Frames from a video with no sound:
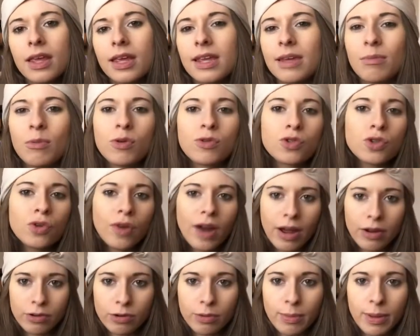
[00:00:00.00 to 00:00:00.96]
He moves
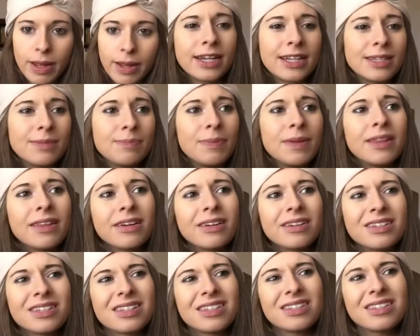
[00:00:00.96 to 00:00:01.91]
around a bit. He's been
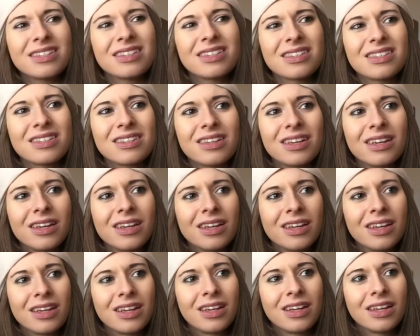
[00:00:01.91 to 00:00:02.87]
there since
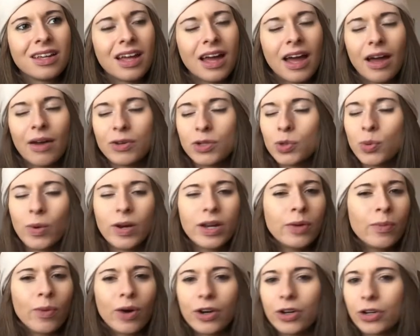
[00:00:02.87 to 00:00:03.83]

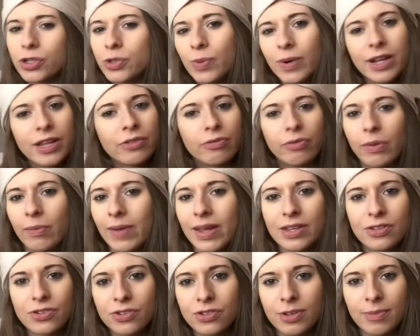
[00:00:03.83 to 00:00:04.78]
21 or 23
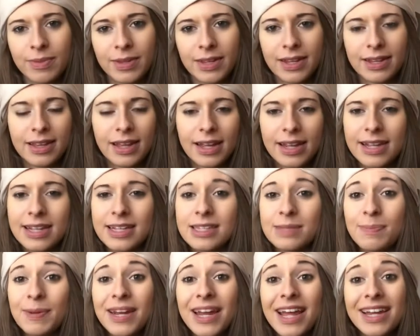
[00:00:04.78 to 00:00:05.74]
weeks or something like that.
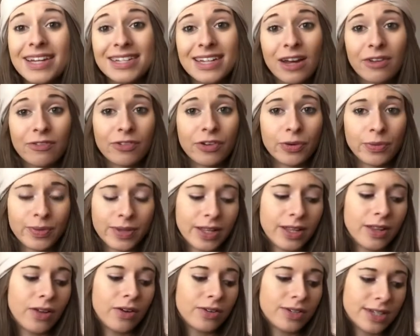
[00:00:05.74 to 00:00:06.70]
He's been head down for a
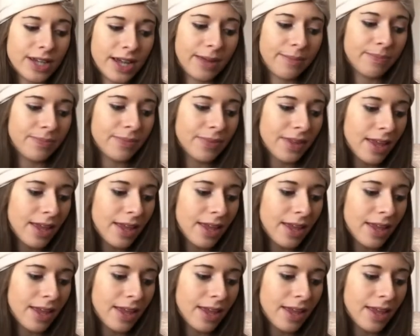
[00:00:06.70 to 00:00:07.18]
really long time.